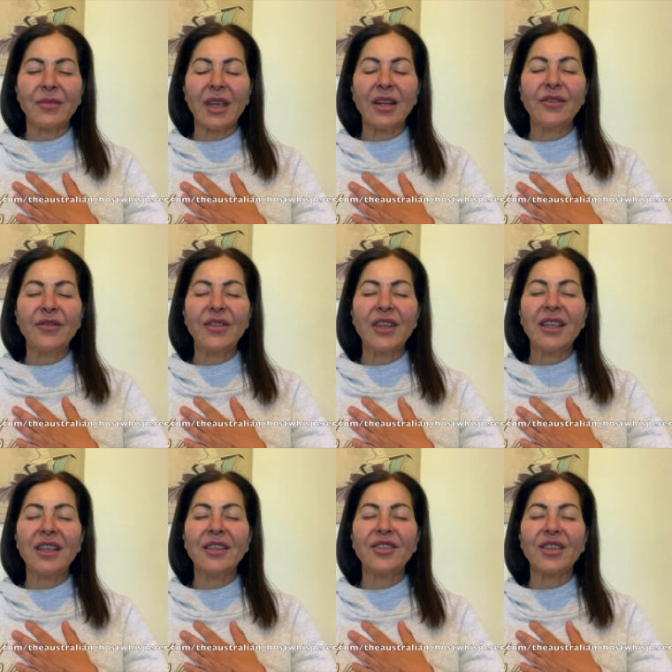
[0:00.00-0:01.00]
And
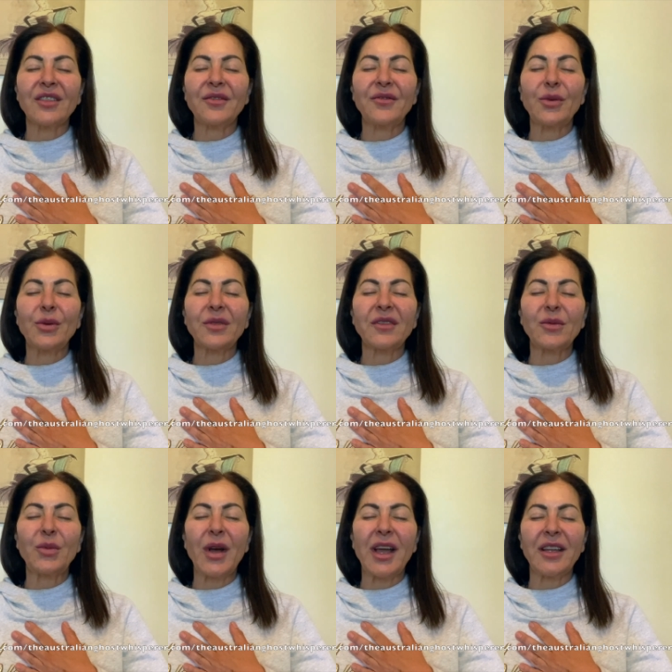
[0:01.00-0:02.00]
fear just falls
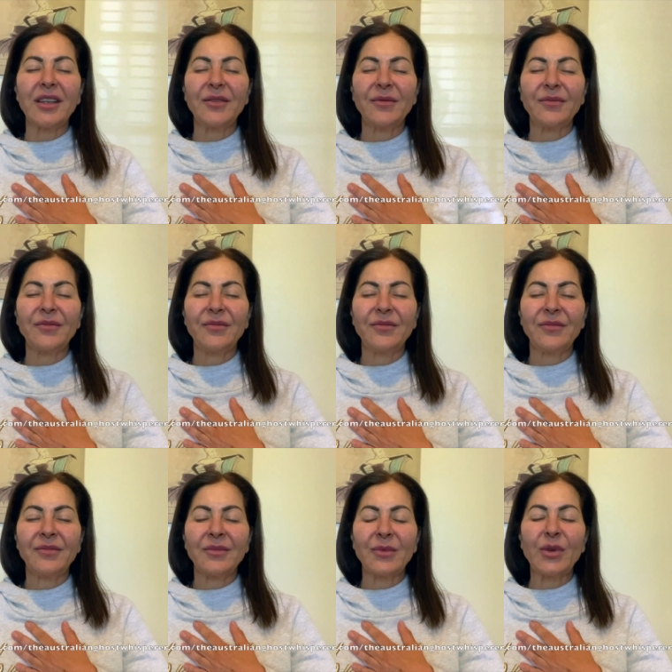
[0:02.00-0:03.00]
away
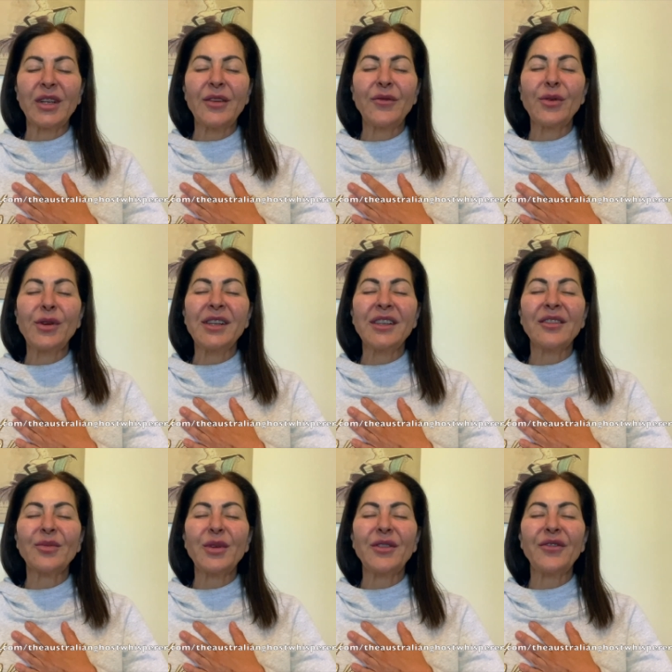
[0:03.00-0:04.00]
Whatever it
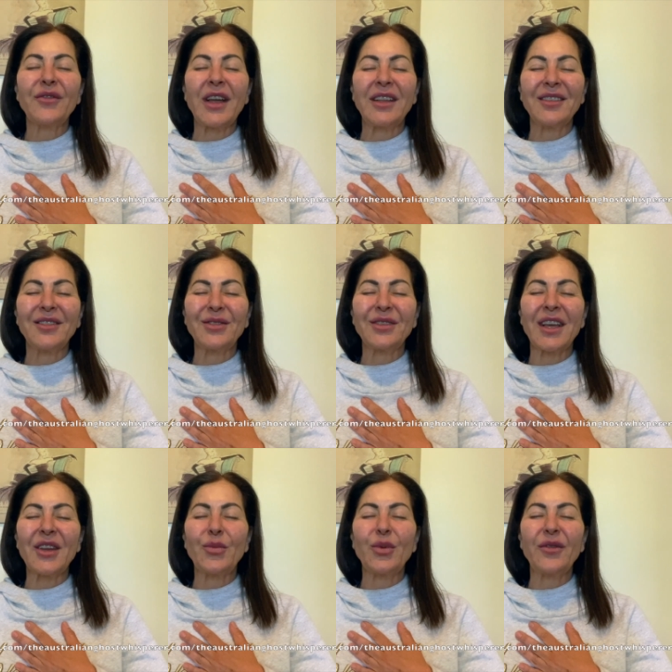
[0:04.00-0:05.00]
is we face
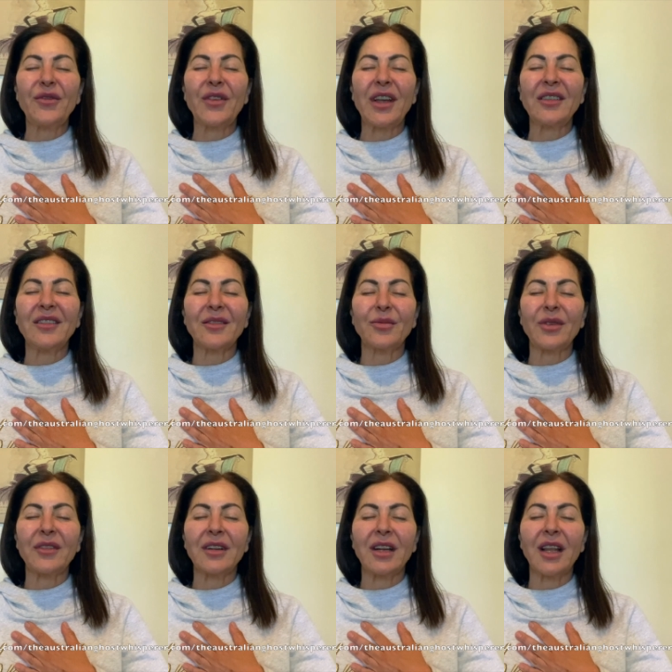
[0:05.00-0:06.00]
today, we face
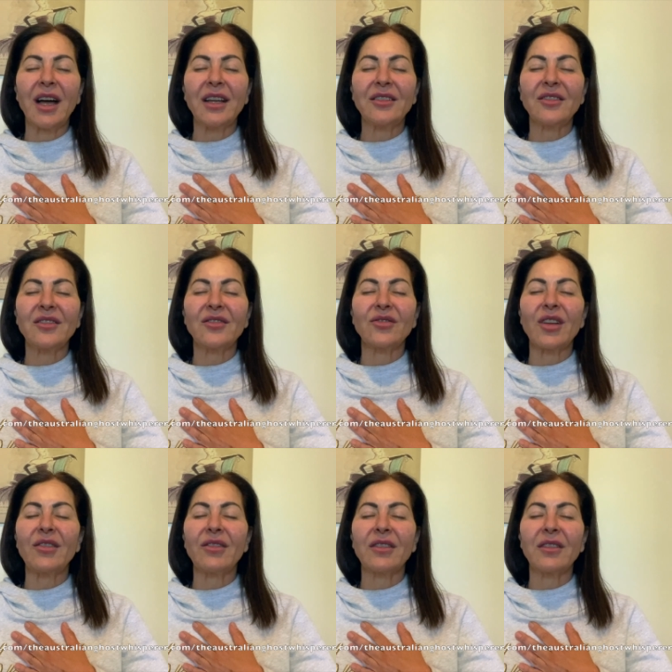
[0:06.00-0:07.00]
with light,
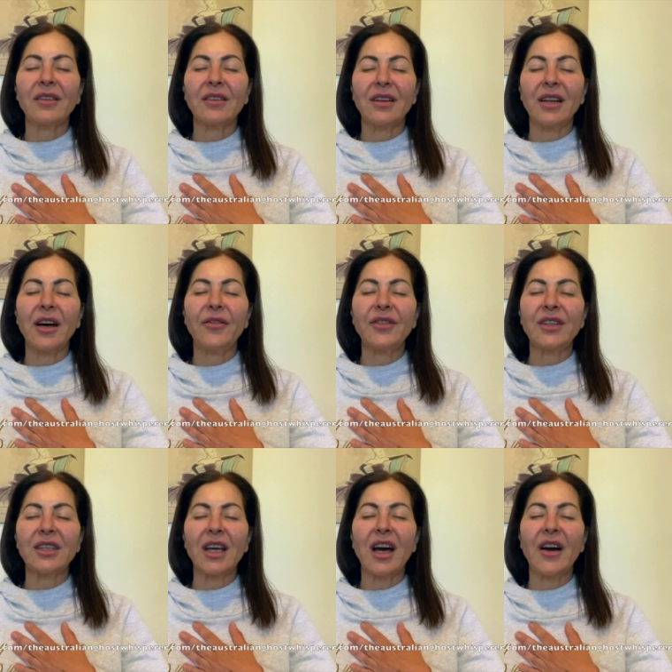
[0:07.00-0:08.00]
strength, love
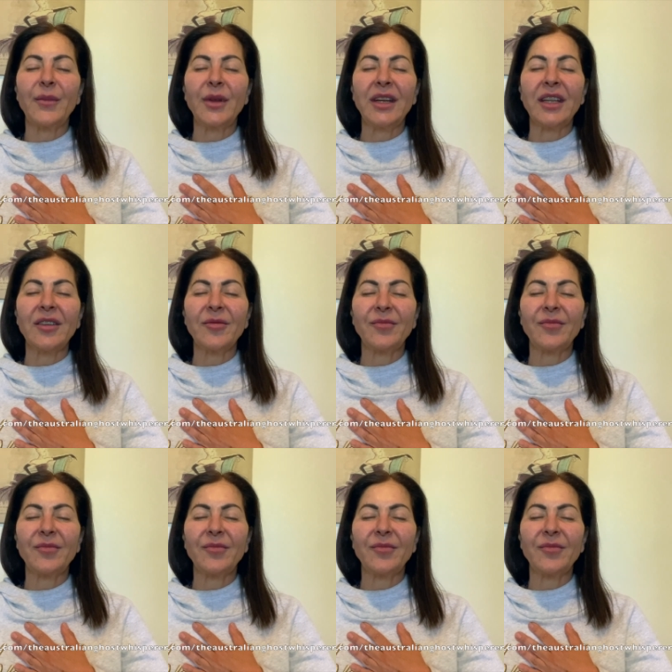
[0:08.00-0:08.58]
and harmony.